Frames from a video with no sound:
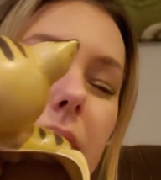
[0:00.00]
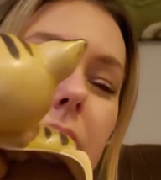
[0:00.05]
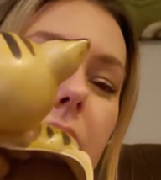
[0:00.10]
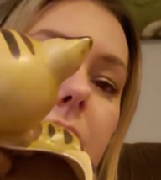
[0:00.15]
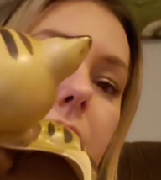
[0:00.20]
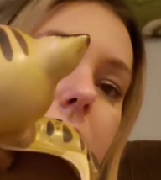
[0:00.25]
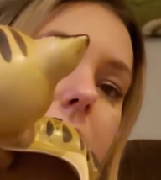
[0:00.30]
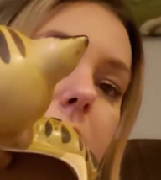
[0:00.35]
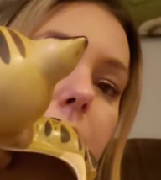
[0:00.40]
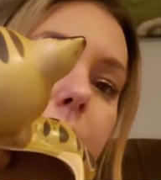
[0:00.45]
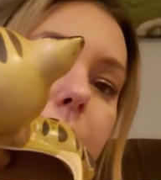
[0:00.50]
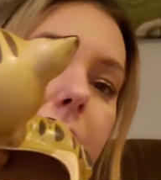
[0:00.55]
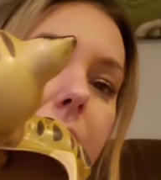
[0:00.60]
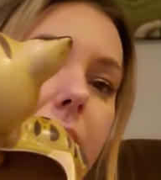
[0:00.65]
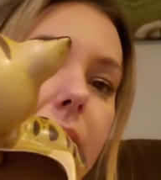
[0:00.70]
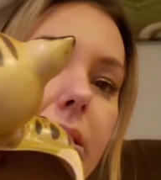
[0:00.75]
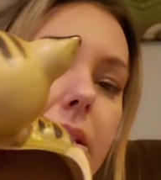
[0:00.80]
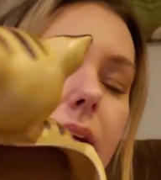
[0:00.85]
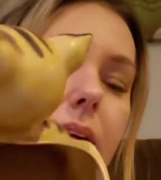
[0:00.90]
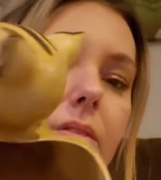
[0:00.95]
They all need to be
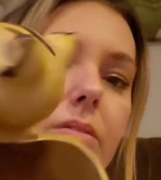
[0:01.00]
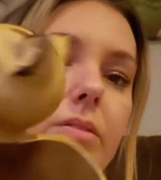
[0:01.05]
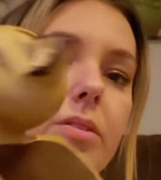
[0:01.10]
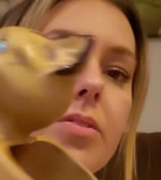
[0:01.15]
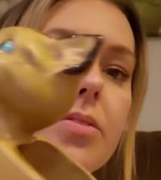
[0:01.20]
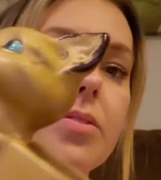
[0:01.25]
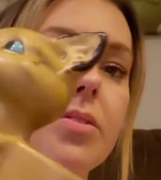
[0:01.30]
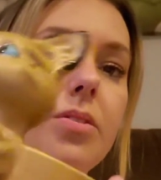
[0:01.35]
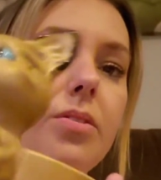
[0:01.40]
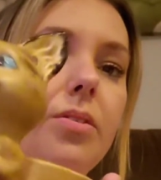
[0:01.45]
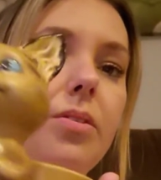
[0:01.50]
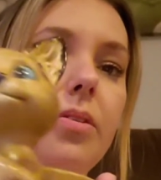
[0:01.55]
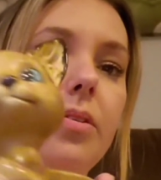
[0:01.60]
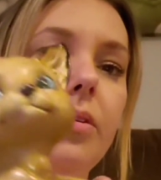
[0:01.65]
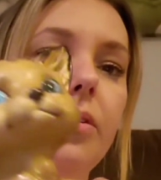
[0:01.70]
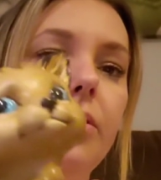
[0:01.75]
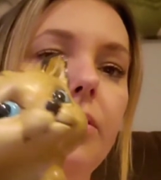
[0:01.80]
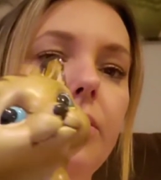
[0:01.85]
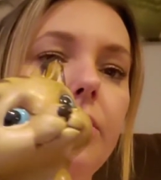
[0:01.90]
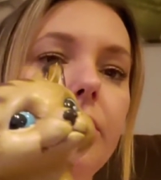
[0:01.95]
cleaned out. They're still
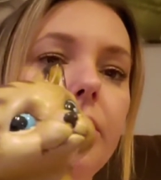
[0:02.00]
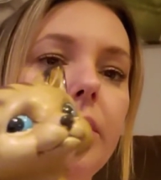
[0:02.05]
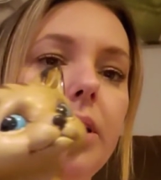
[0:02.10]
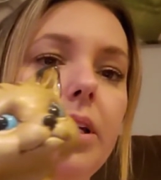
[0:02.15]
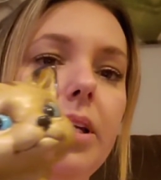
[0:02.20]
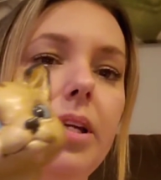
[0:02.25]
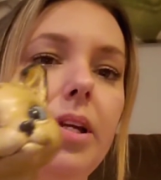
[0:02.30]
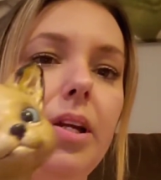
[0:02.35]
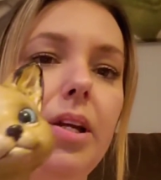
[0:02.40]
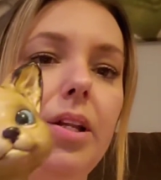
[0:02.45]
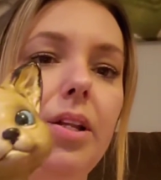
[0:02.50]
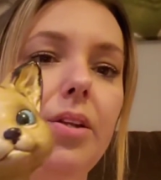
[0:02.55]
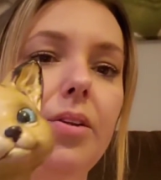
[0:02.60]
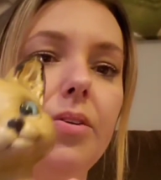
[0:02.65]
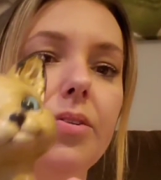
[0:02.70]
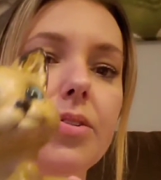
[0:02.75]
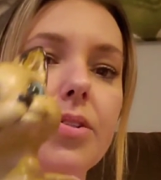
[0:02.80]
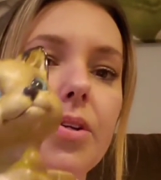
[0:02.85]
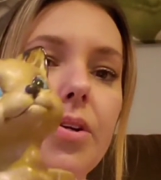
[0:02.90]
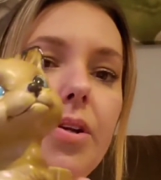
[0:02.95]
a little, a
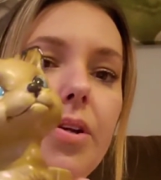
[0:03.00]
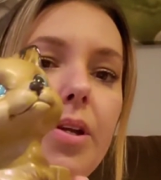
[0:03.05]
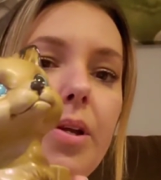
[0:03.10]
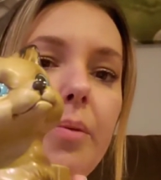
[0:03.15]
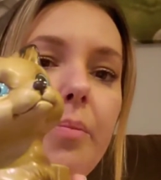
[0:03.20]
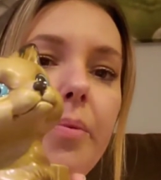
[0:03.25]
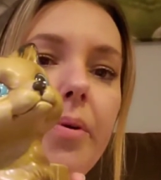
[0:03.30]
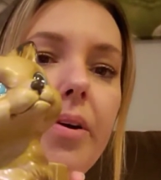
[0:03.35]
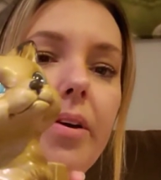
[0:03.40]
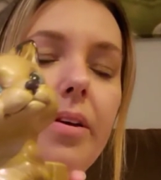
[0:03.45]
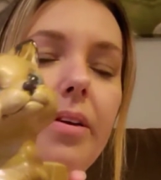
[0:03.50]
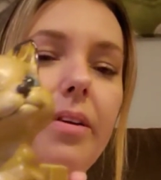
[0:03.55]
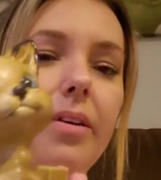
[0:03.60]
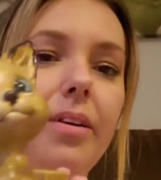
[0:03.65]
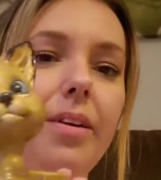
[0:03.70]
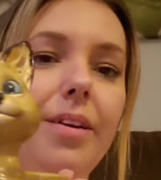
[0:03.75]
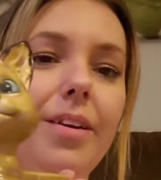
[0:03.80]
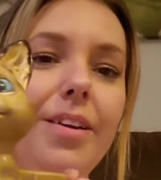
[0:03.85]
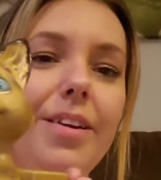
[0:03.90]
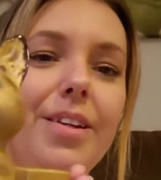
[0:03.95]
little dirty, but
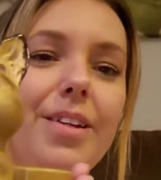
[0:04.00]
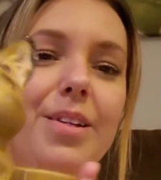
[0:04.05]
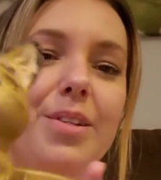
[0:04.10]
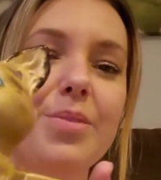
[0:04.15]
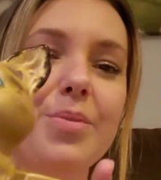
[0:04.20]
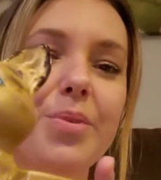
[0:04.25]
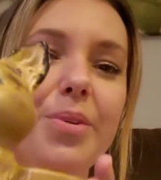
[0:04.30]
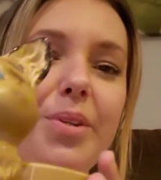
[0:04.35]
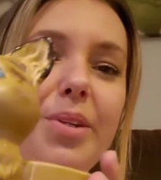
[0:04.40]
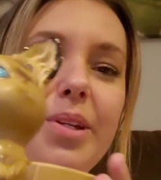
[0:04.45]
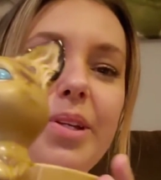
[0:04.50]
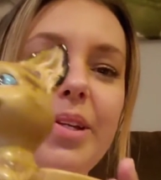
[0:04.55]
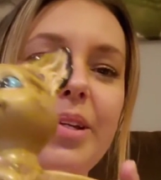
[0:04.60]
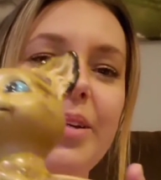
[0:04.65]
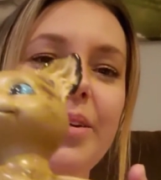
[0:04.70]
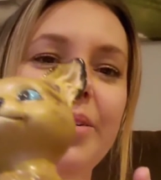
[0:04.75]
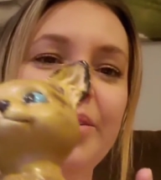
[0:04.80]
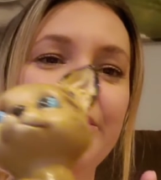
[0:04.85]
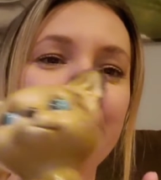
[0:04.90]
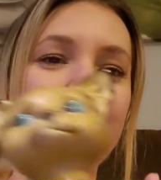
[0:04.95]
he's really
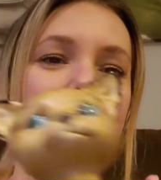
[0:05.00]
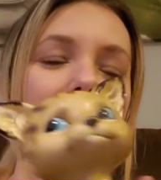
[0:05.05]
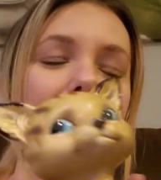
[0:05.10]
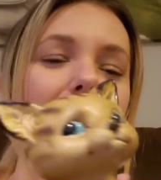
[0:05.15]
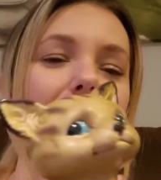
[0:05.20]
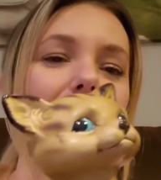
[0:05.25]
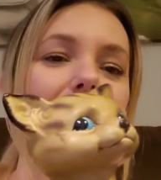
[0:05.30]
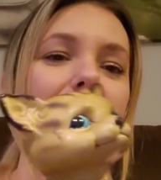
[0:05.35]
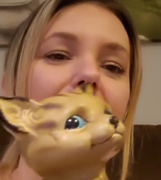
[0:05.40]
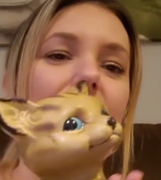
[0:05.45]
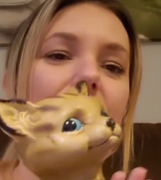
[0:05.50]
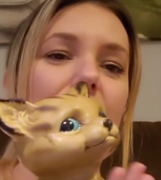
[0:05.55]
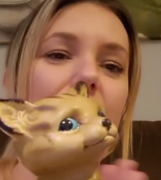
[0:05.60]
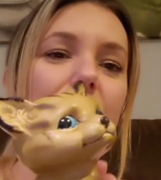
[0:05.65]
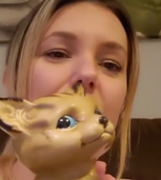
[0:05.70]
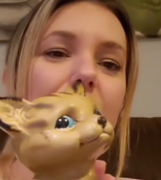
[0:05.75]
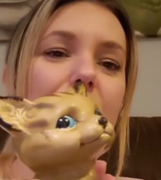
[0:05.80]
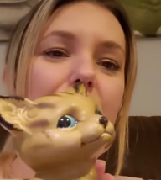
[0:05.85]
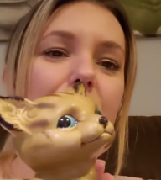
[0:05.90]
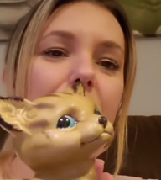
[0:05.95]
cute. I did
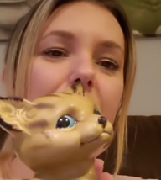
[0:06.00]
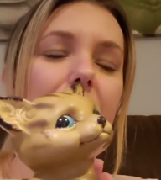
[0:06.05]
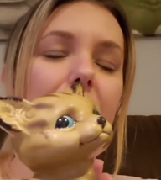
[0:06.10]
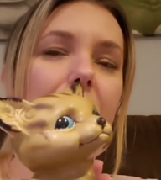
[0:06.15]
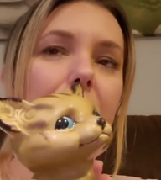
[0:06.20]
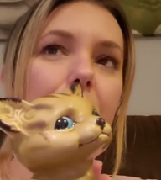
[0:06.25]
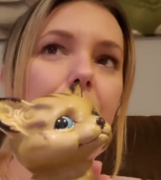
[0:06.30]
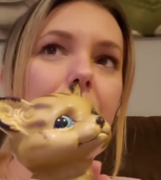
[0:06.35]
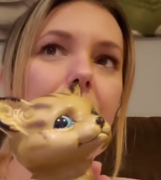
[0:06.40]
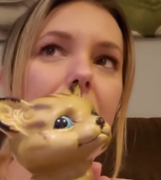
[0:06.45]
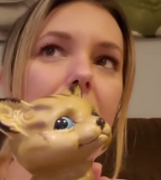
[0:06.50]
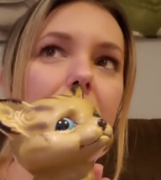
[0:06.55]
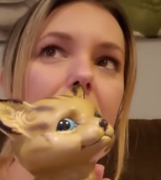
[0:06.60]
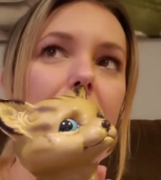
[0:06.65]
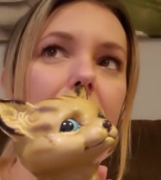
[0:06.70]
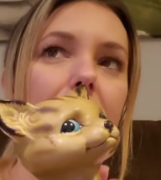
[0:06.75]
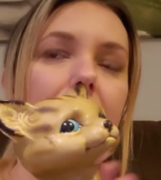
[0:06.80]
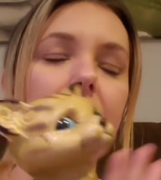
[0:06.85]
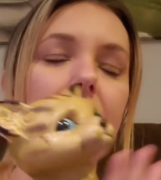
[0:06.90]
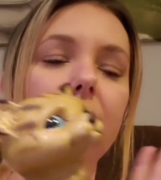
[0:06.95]
show this one at the
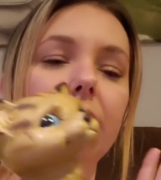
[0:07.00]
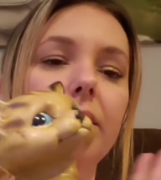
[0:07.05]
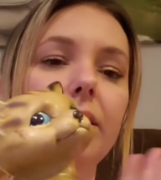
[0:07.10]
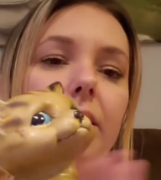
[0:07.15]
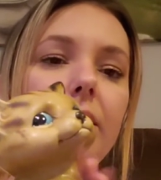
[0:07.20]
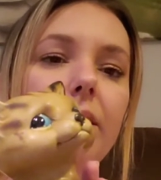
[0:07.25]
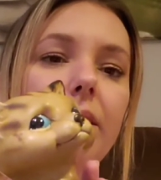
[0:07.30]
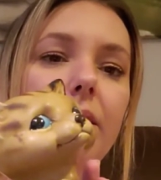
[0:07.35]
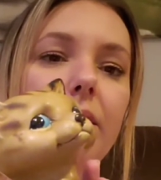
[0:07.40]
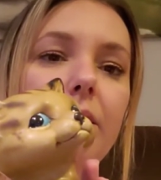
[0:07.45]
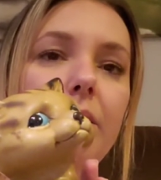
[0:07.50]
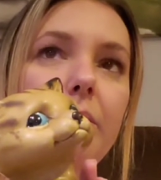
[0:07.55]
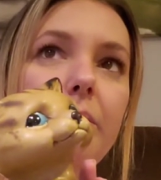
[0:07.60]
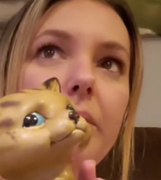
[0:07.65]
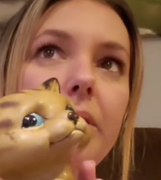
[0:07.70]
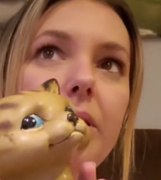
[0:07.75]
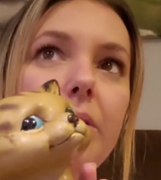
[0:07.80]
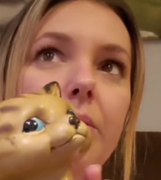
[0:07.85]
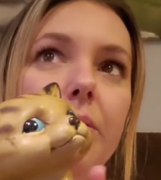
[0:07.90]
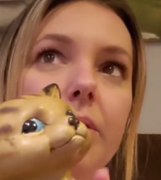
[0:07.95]
beginning.
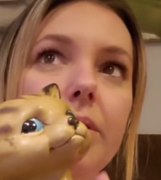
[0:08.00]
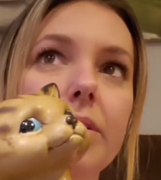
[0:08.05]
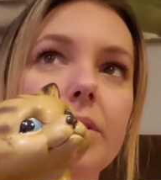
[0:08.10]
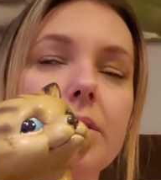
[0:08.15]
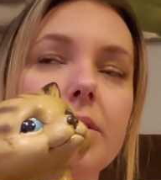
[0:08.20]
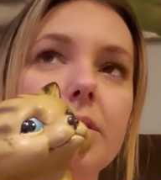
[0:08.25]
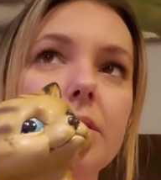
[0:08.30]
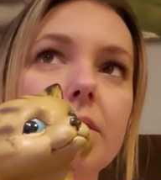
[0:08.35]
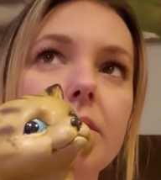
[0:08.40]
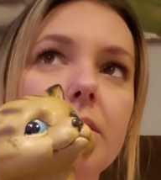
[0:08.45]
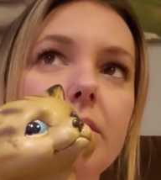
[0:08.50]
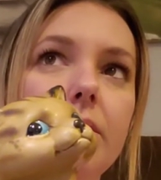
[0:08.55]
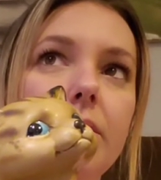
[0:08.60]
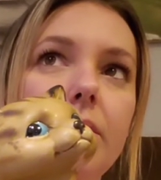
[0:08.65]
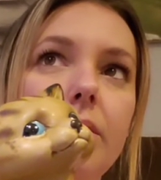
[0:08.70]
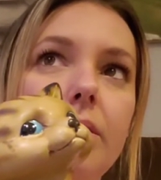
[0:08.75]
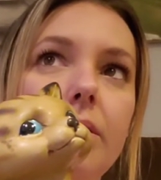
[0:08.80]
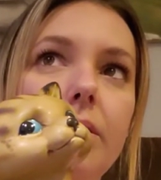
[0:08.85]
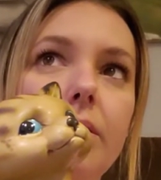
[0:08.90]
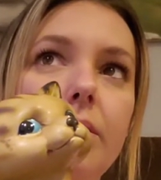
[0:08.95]
Um, he was
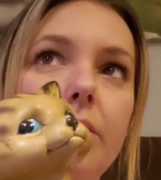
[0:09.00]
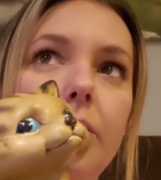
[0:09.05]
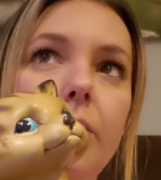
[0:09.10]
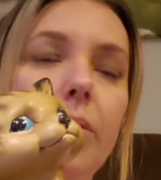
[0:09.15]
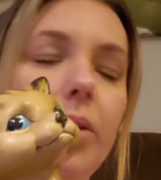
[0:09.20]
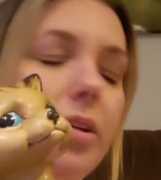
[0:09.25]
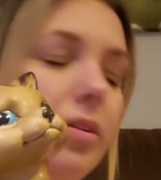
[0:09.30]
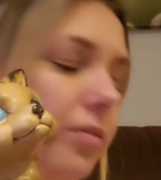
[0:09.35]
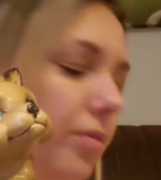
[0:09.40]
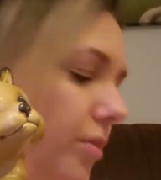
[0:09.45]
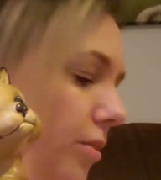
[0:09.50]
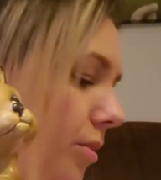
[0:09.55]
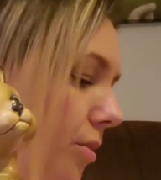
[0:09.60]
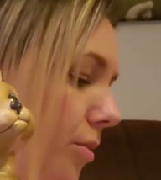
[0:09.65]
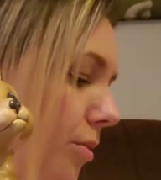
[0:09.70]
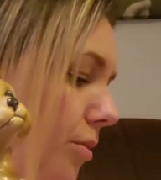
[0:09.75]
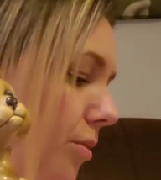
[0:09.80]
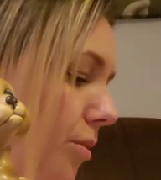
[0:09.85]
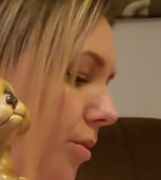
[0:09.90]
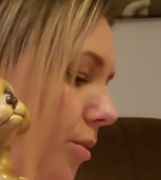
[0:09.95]
one of
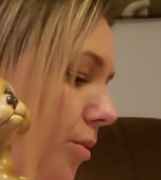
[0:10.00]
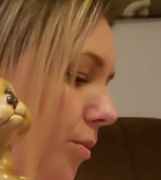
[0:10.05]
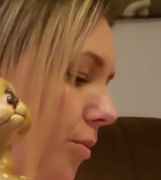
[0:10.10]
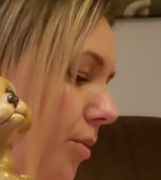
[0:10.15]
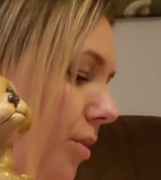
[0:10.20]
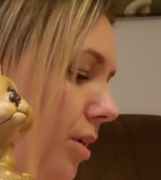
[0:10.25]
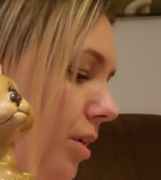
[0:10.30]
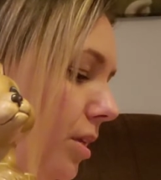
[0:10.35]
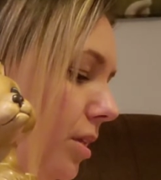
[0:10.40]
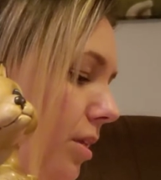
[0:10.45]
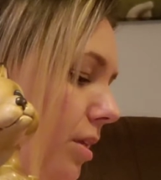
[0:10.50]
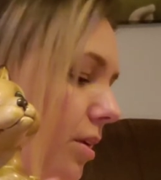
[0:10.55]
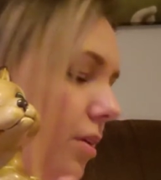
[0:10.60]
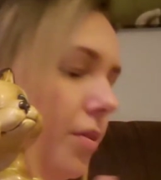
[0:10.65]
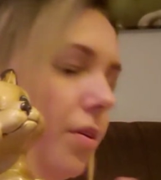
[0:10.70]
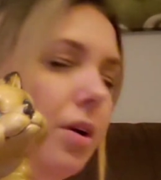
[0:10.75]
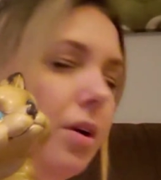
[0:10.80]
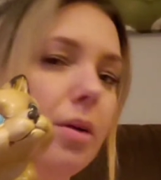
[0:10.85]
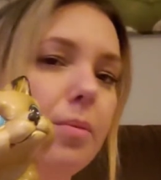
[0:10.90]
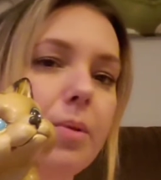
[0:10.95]
three that I
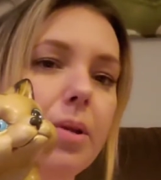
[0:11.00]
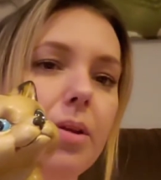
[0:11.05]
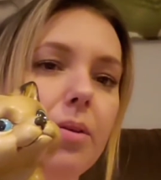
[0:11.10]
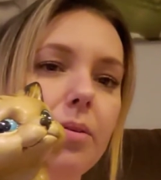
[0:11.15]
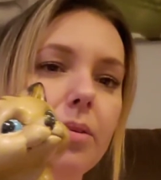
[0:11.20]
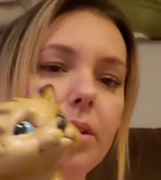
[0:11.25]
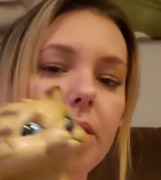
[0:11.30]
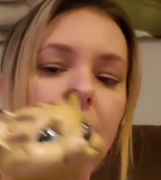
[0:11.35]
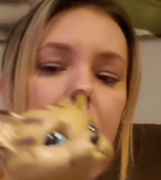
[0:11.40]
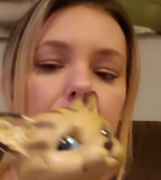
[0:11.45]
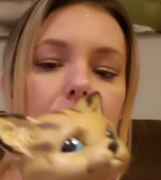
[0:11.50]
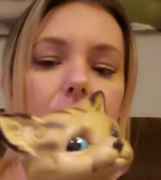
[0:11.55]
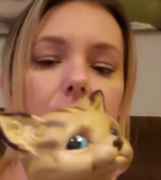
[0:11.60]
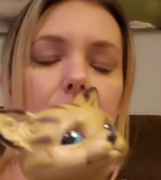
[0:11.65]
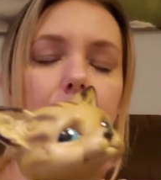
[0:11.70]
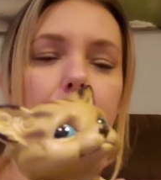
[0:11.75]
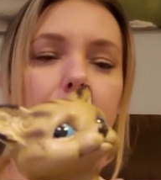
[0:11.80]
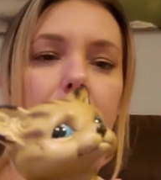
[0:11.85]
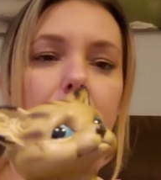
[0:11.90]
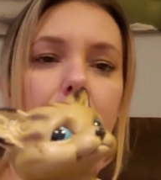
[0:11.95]
grabbed. I don't think I
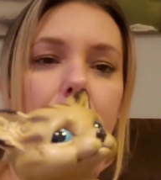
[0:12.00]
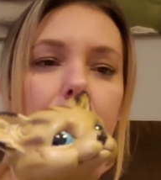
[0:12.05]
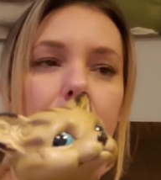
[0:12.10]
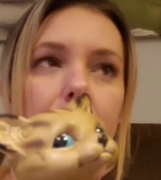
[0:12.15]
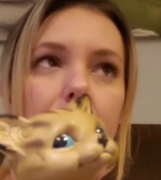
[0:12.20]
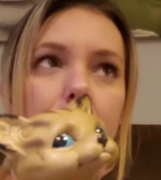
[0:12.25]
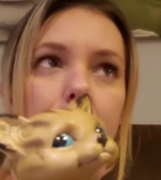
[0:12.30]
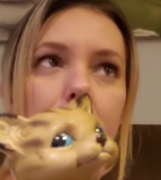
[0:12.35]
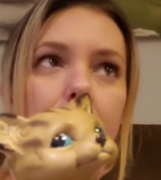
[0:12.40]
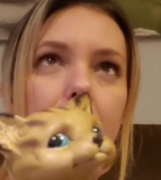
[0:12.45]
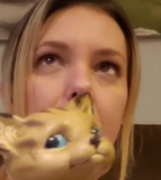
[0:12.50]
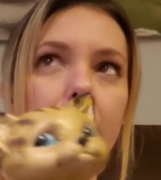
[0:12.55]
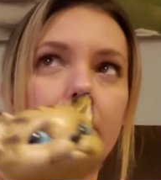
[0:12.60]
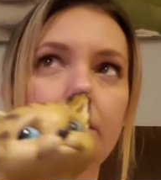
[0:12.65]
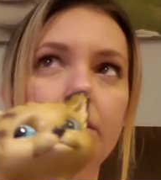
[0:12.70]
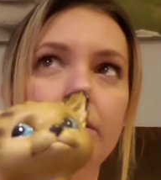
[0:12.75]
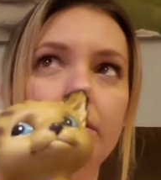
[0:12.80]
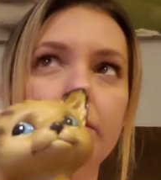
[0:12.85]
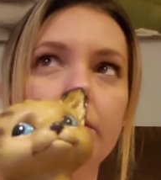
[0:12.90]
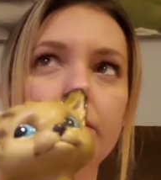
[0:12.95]
grabbed that one at the
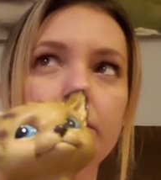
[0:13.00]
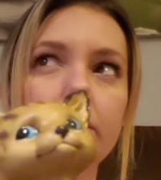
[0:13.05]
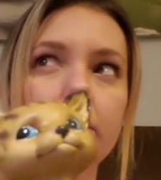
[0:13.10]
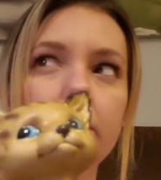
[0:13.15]
beginning.